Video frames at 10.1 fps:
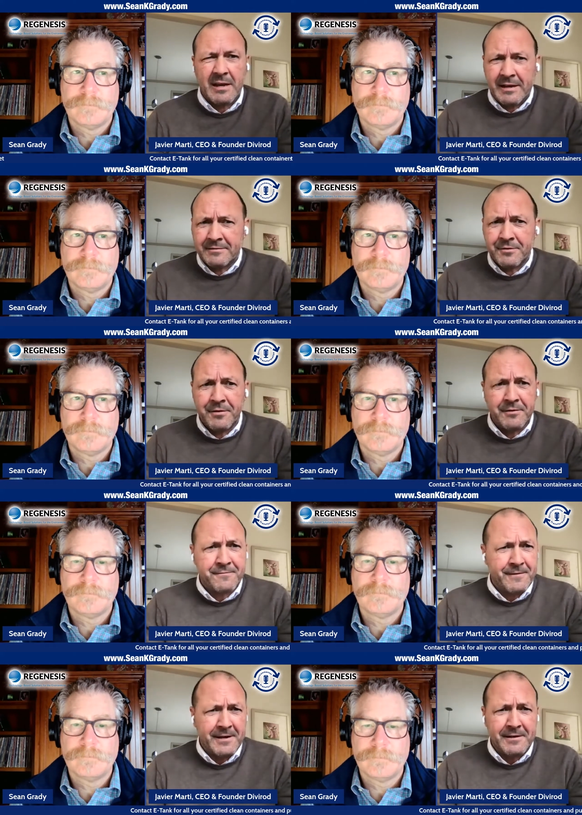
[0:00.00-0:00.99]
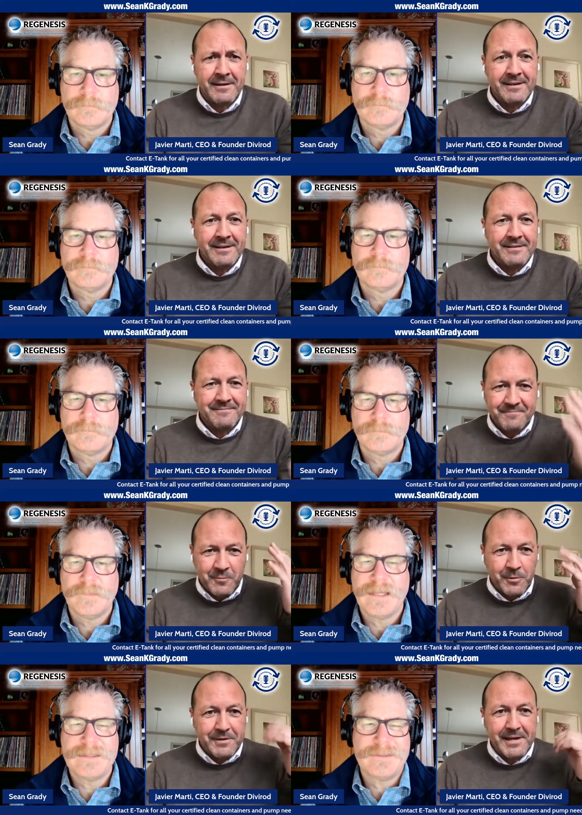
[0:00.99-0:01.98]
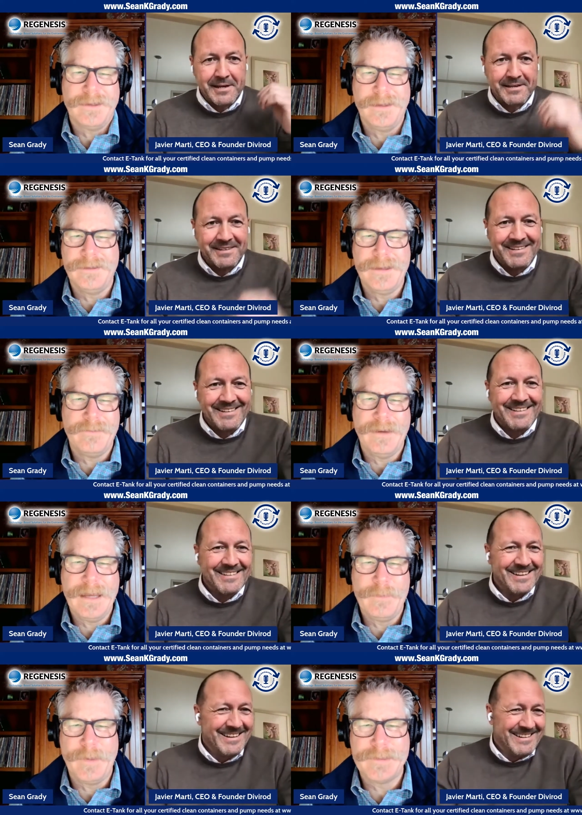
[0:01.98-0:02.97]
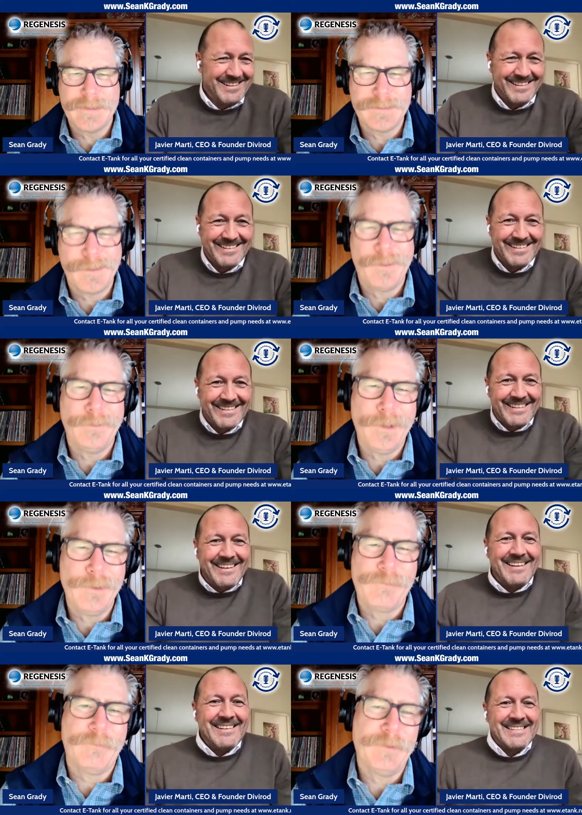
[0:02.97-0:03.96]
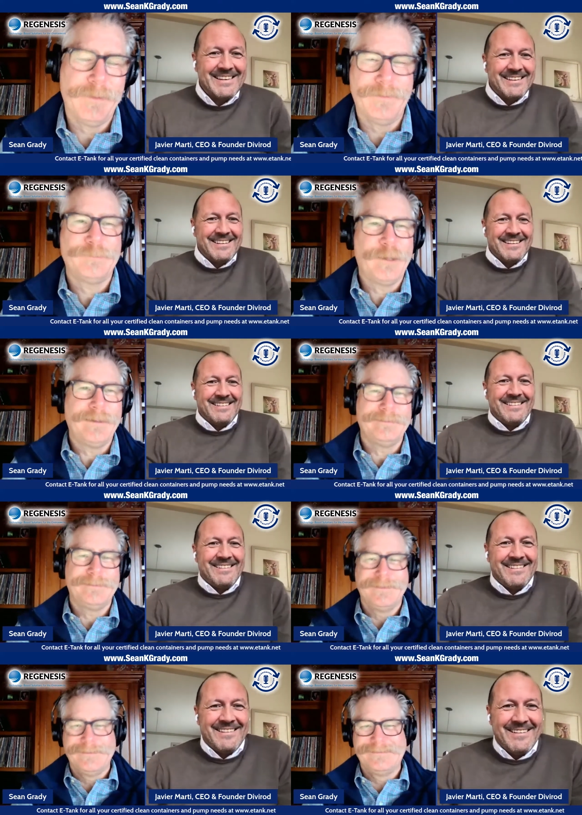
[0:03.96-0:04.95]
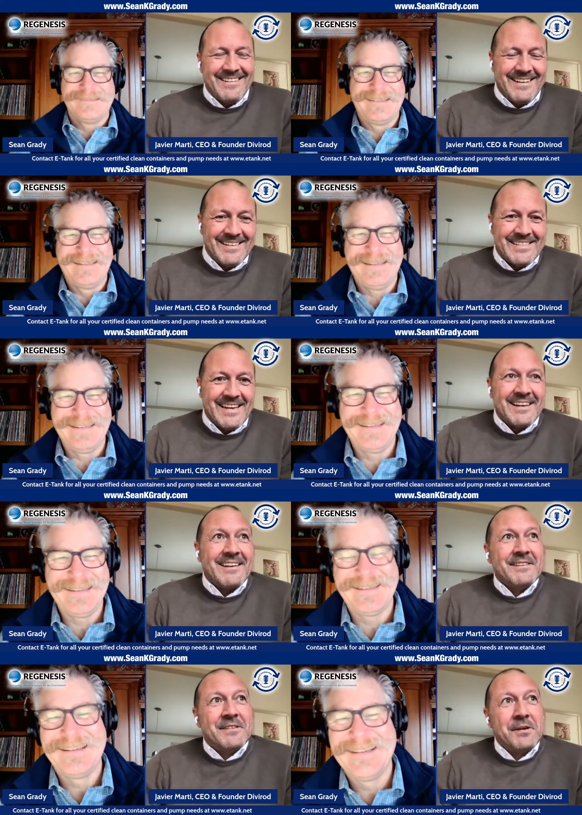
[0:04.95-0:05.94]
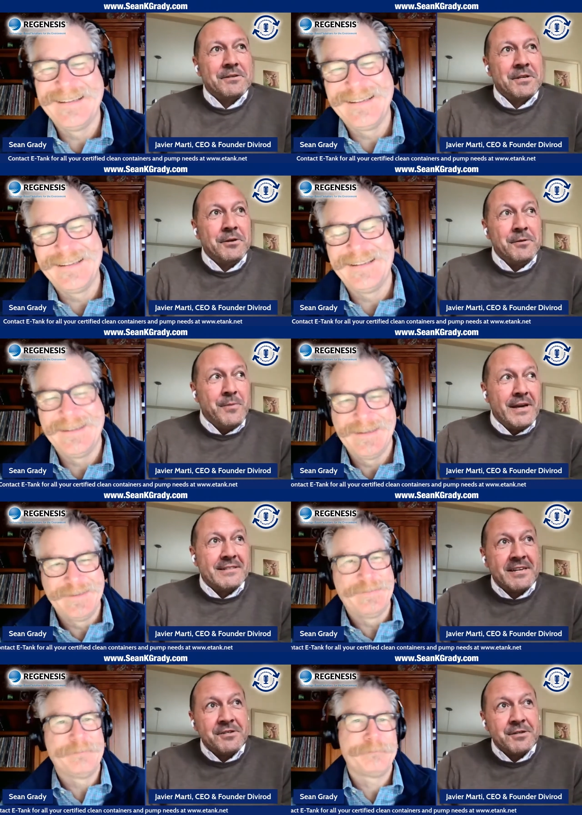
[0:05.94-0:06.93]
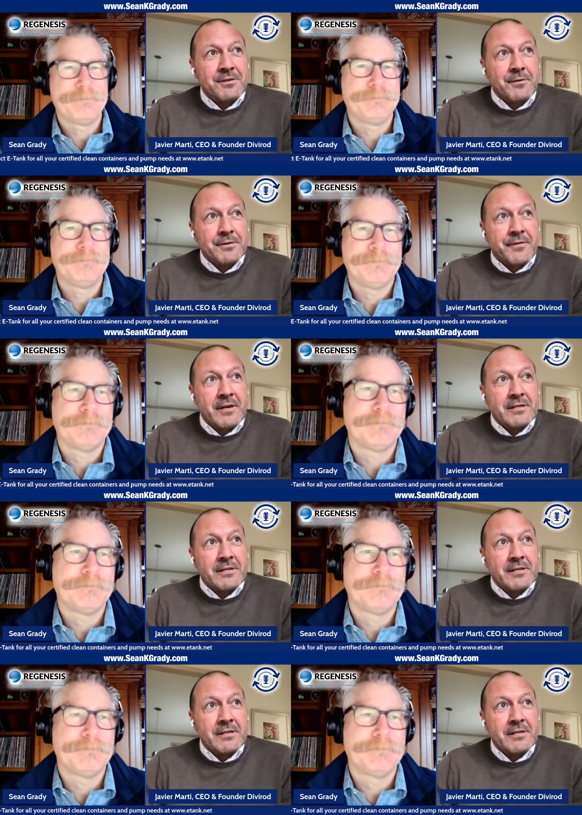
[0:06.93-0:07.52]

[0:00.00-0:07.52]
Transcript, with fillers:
Speaker 1: Like a hundred year flood.
Speaker 2: That's yeah, it never happens. It's a hundred years from now, right?
Speaker 1: Exactly. So, so you don't pay attention to those